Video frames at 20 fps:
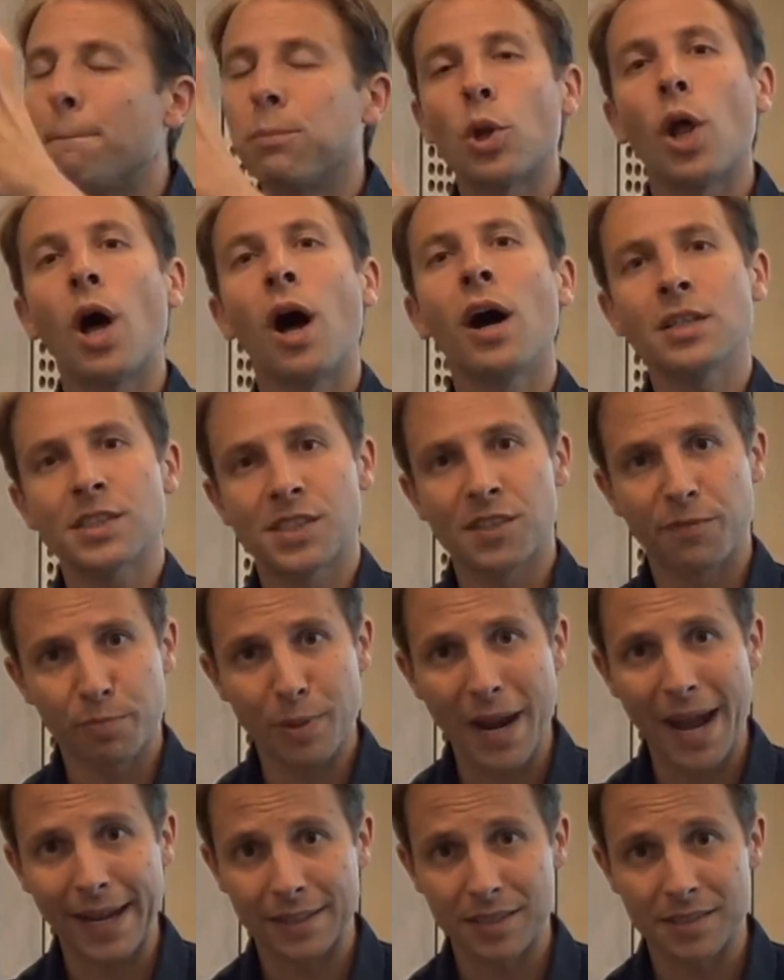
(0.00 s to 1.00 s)
blocks of
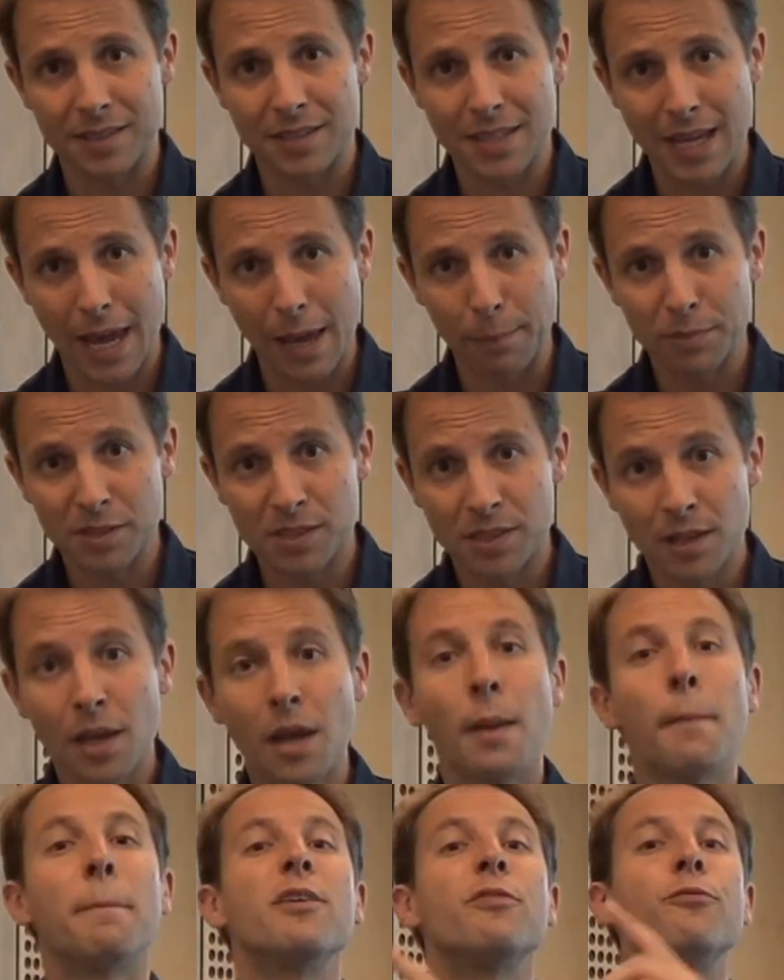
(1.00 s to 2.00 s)
practice attempts
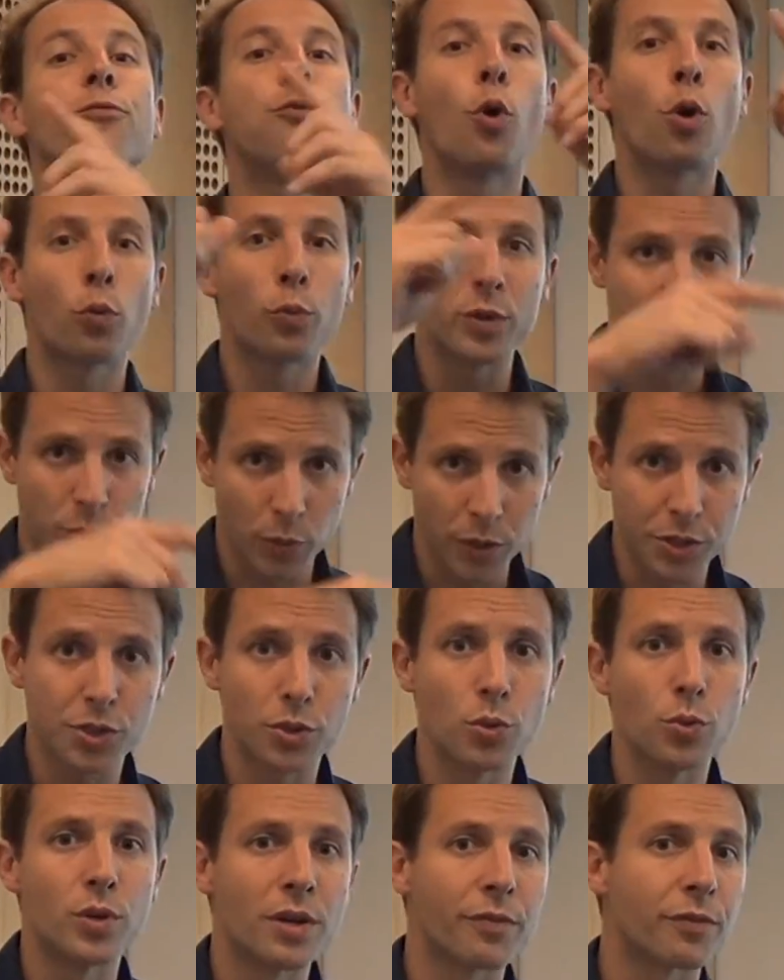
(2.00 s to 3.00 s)
before we switch
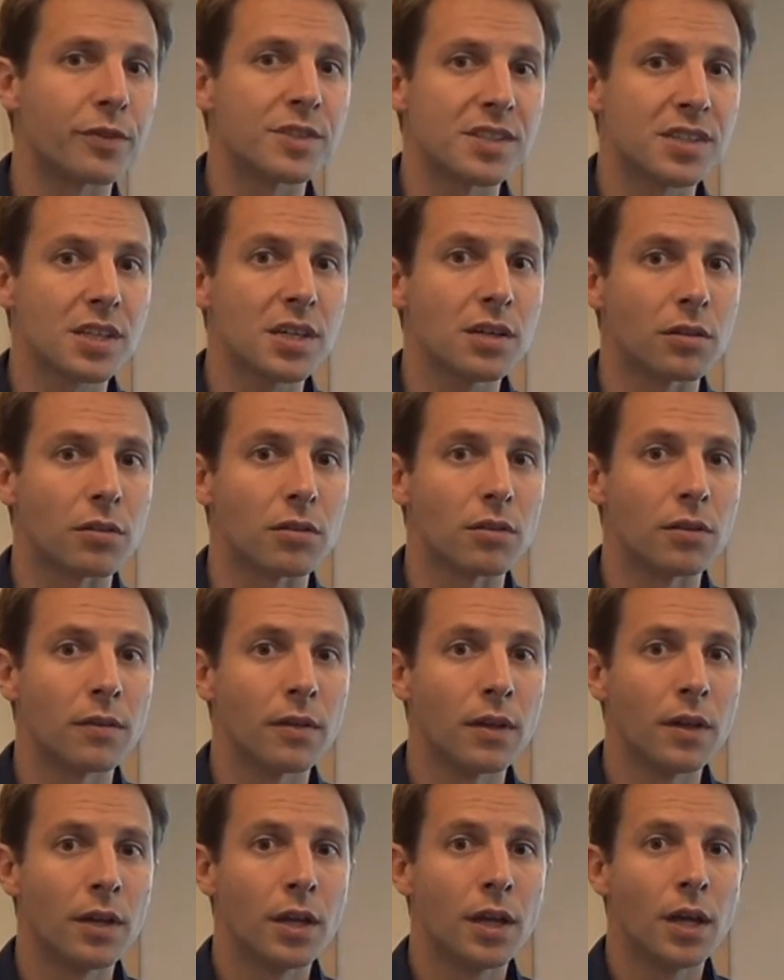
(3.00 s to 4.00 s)
to a different skill?
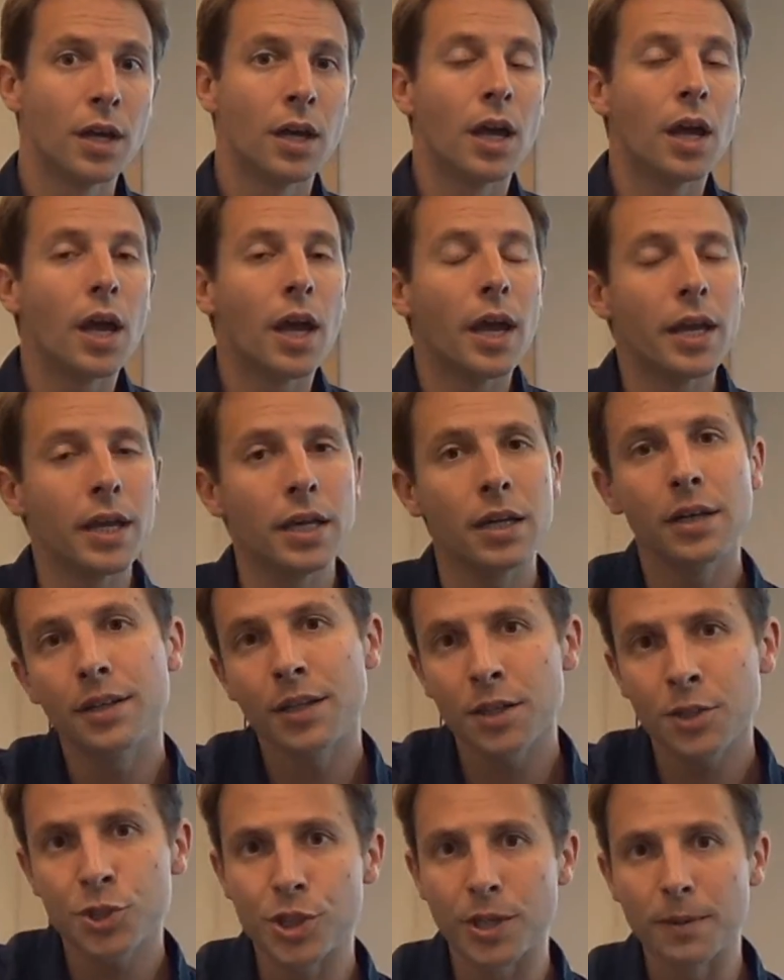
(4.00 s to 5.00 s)
In
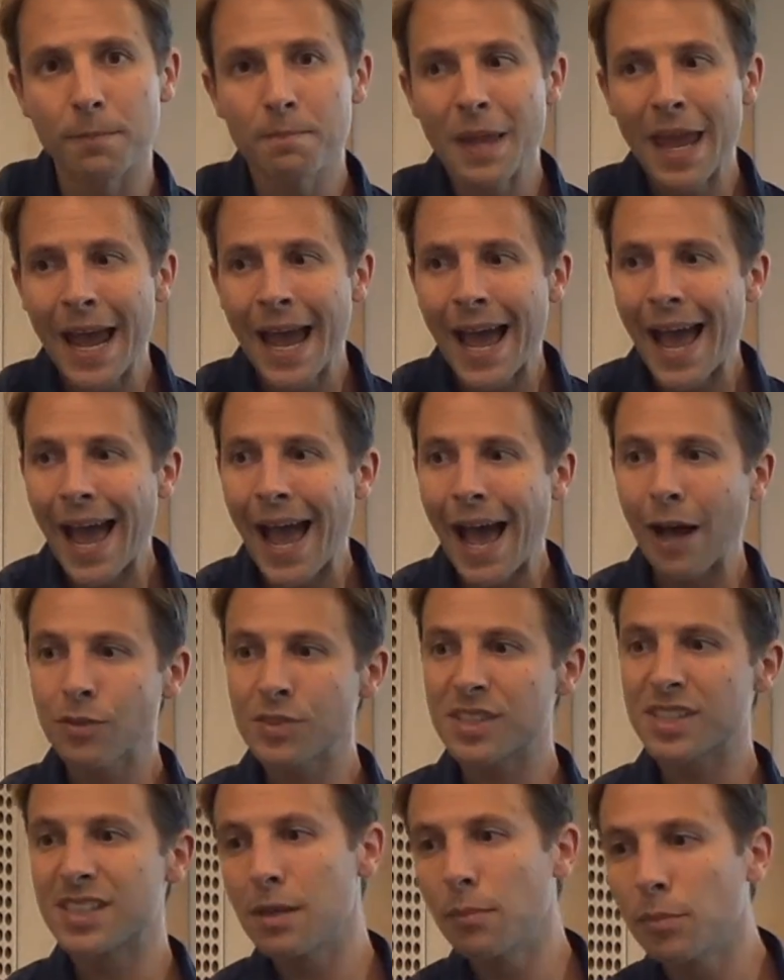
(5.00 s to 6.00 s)
addition, how
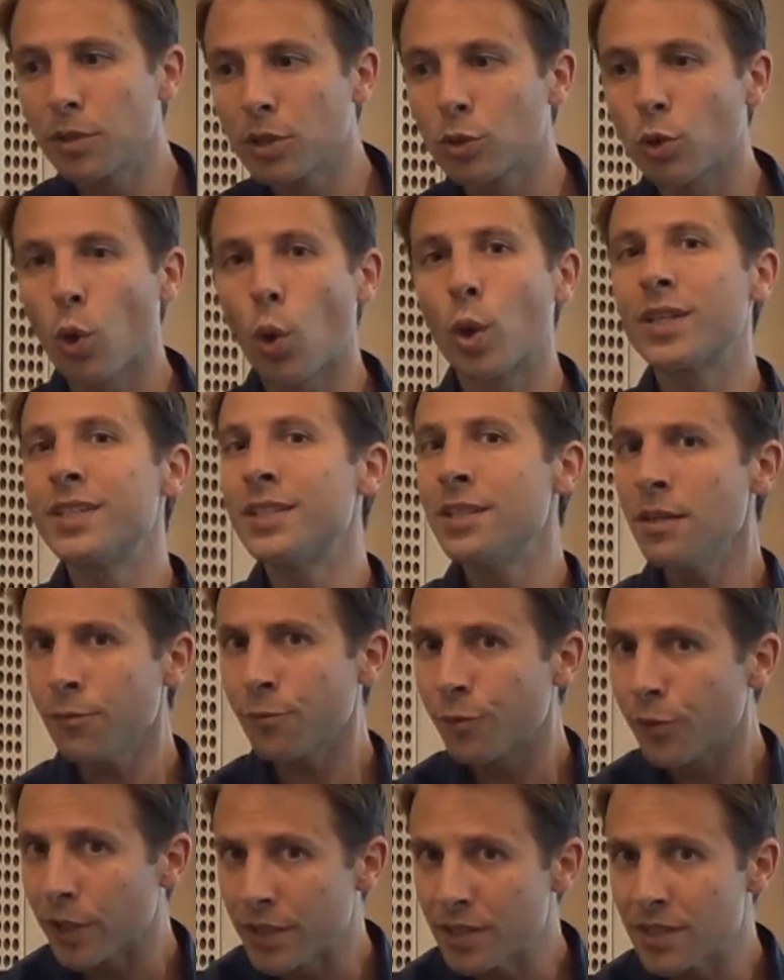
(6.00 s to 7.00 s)
similar or
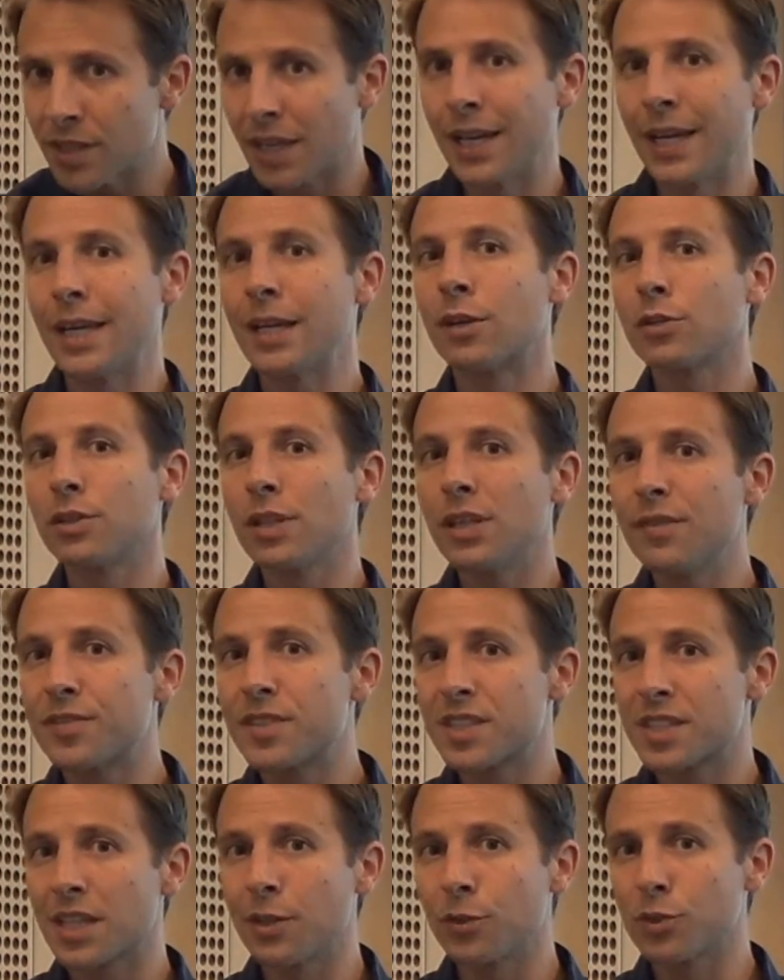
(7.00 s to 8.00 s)
different can interleaved
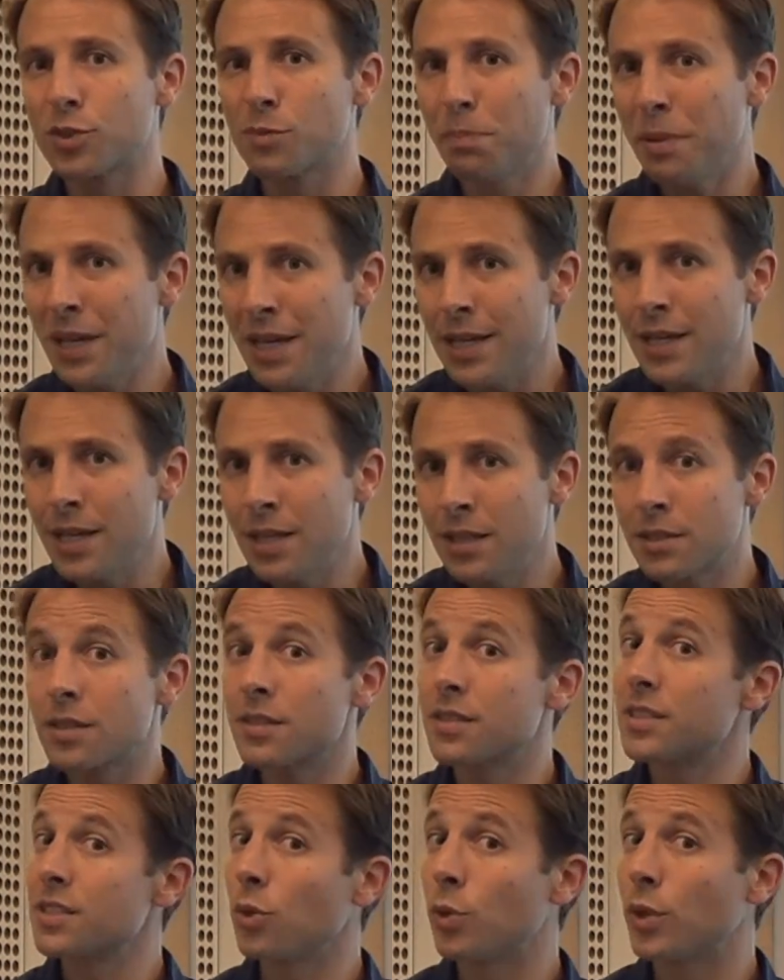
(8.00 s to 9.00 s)
skills be to
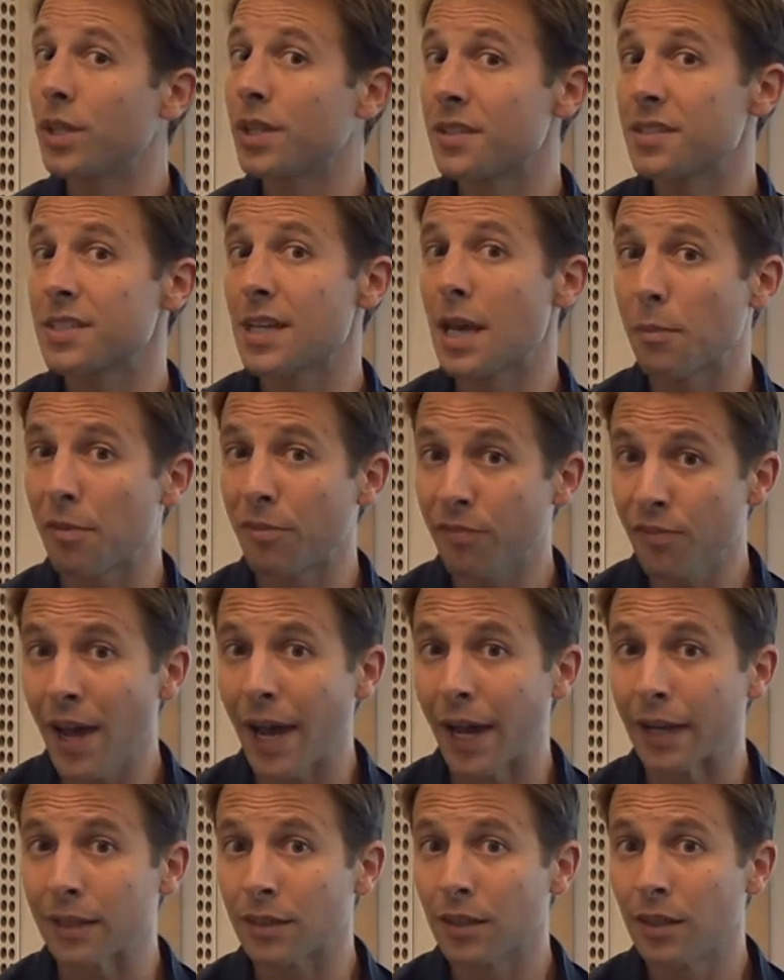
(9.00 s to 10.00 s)
still get the same
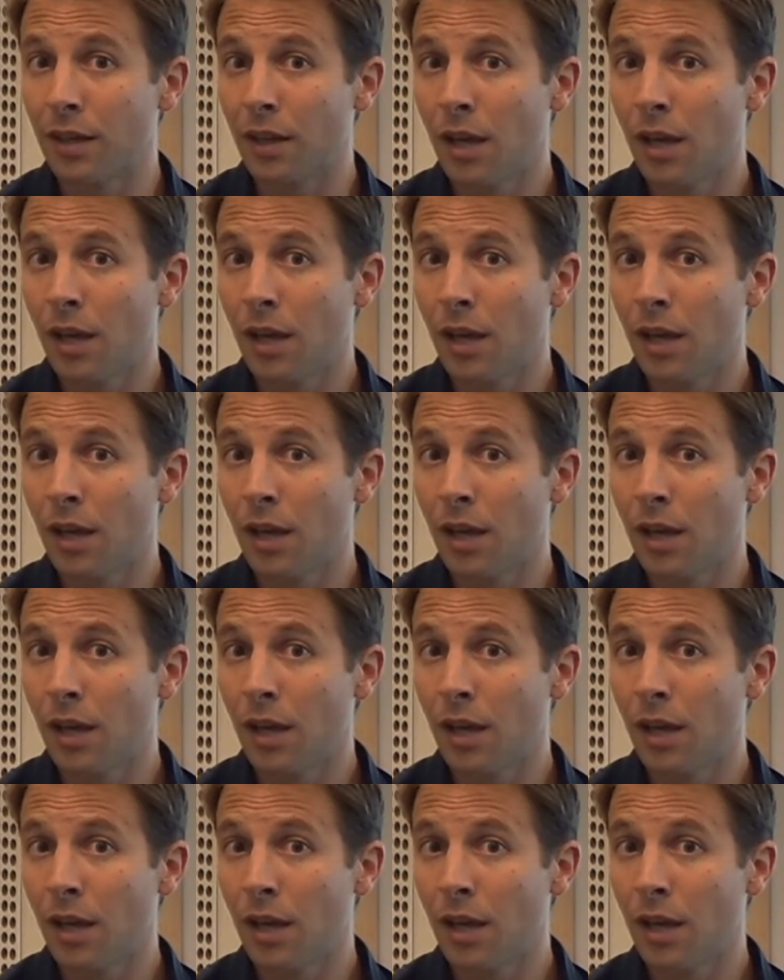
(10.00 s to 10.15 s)
effect?